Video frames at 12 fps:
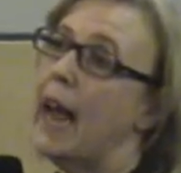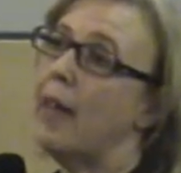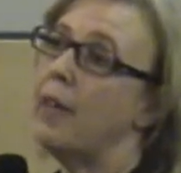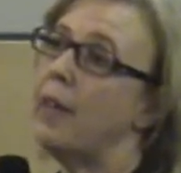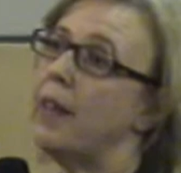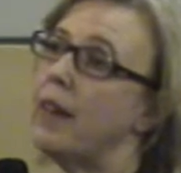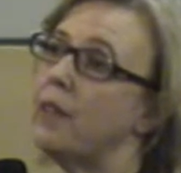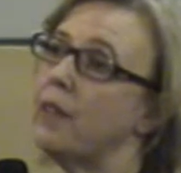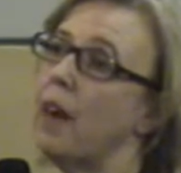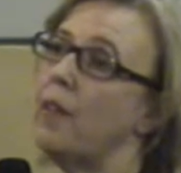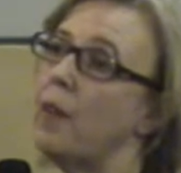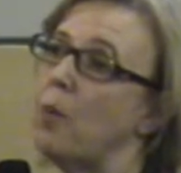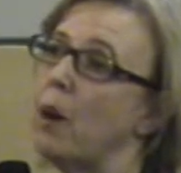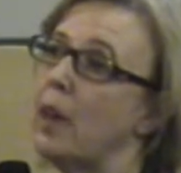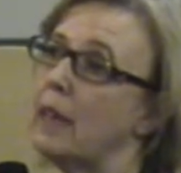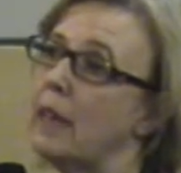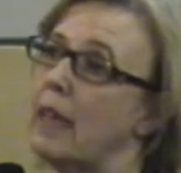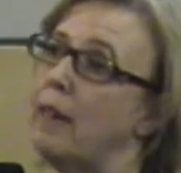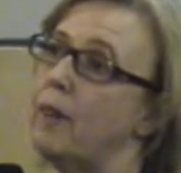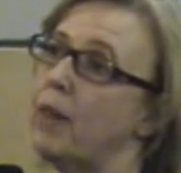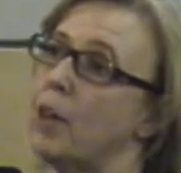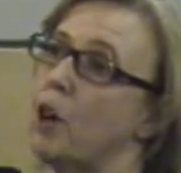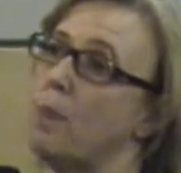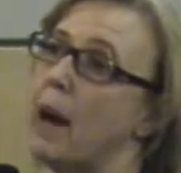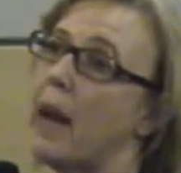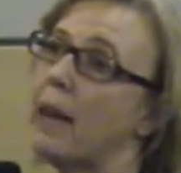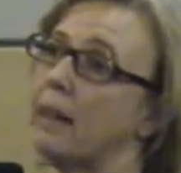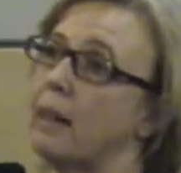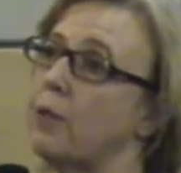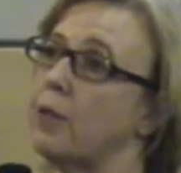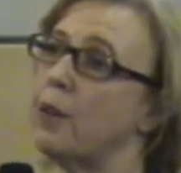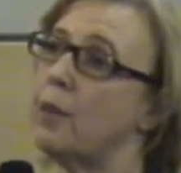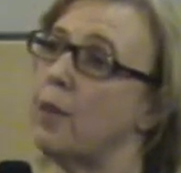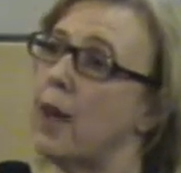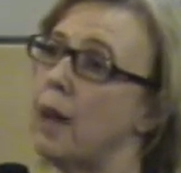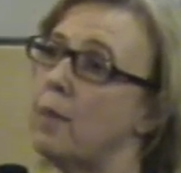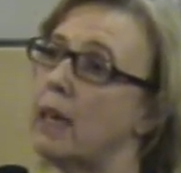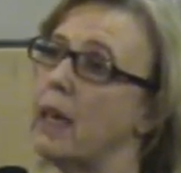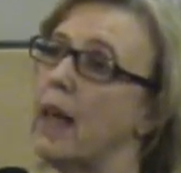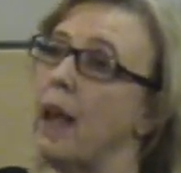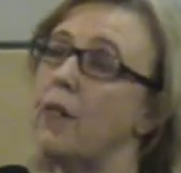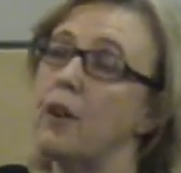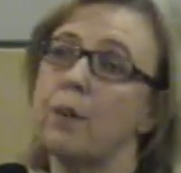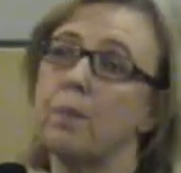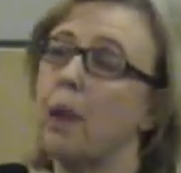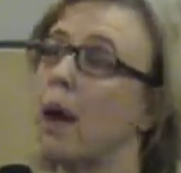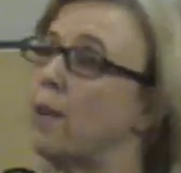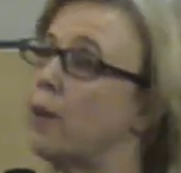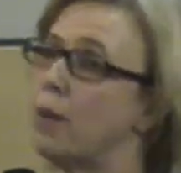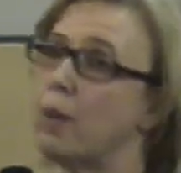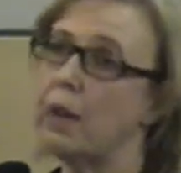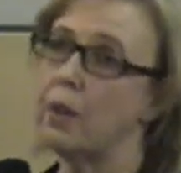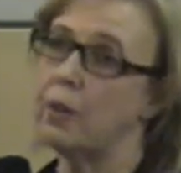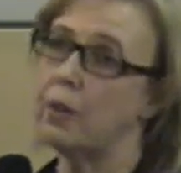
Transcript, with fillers: and then they decide they want to leave it and go back and live with their family and they're deprived of their right